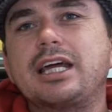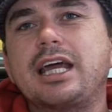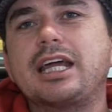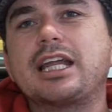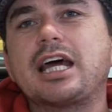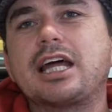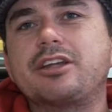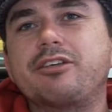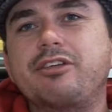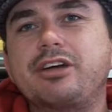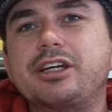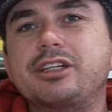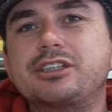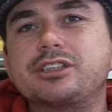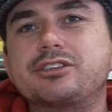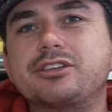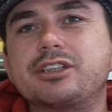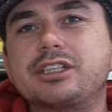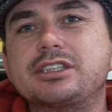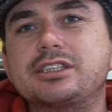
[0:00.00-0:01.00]
in other
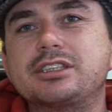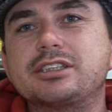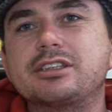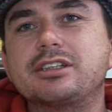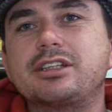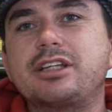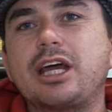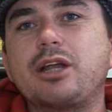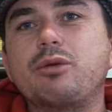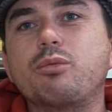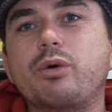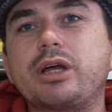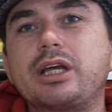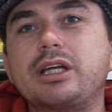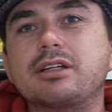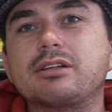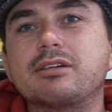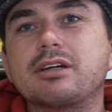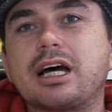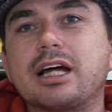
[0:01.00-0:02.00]
industries than
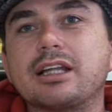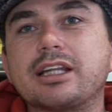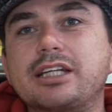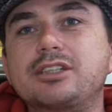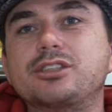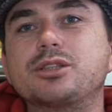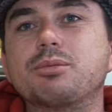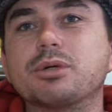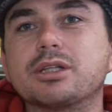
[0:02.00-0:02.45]
we are led to